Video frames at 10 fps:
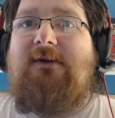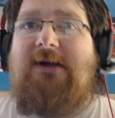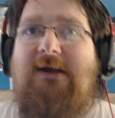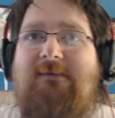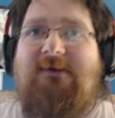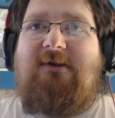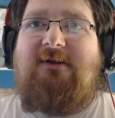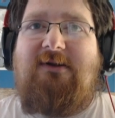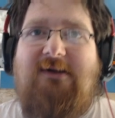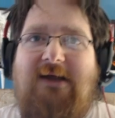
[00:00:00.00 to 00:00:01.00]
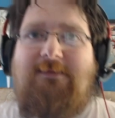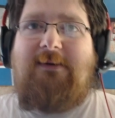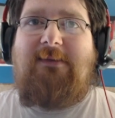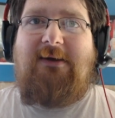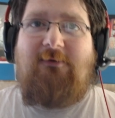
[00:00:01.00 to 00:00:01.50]
name is
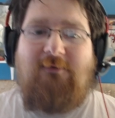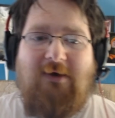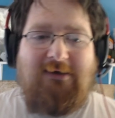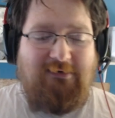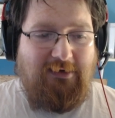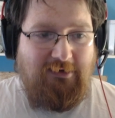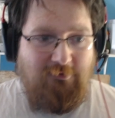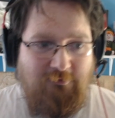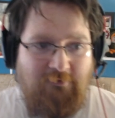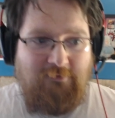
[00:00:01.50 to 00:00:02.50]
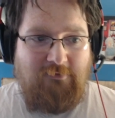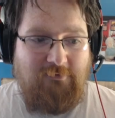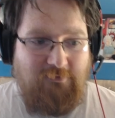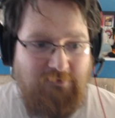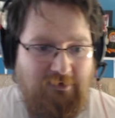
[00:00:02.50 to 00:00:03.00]
escaping me right now.
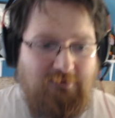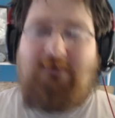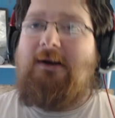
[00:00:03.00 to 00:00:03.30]
Not that.